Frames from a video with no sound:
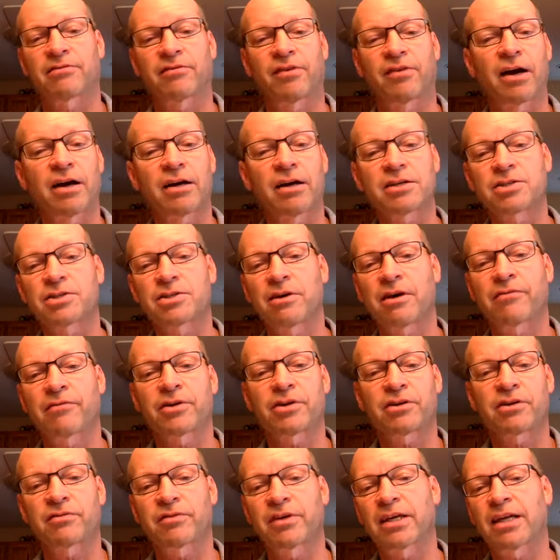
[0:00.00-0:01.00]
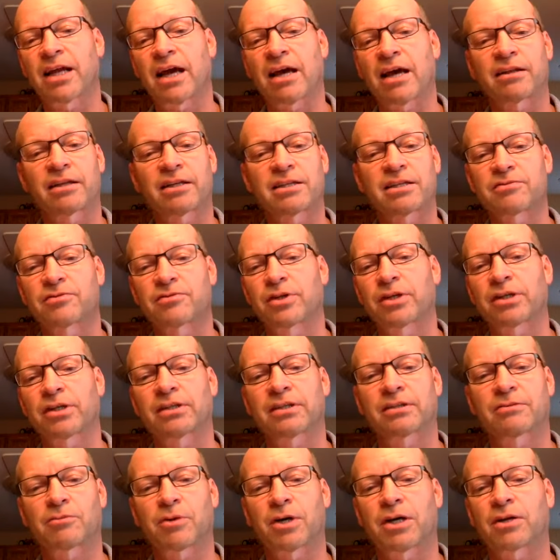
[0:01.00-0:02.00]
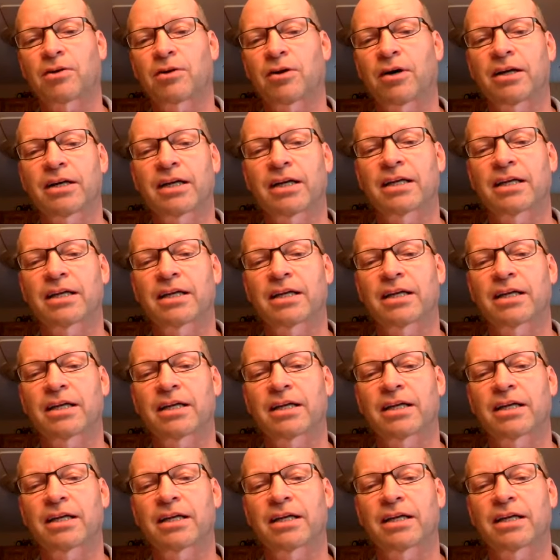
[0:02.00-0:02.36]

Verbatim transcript: fungus you have on your feet, athlete's foot and whatnot.